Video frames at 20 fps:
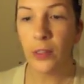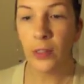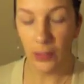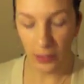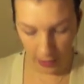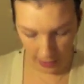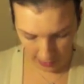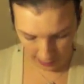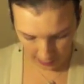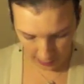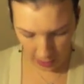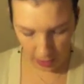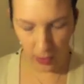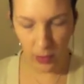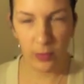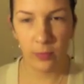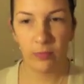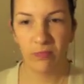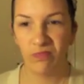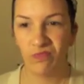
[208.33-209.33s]
All right,
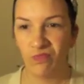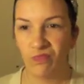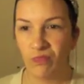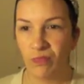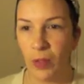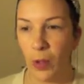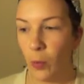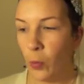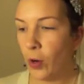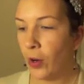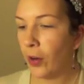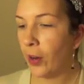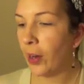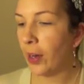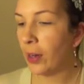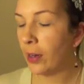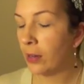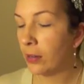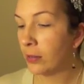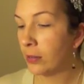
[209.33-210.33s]
so I'm
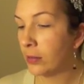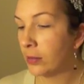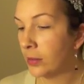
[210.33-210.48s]
wearing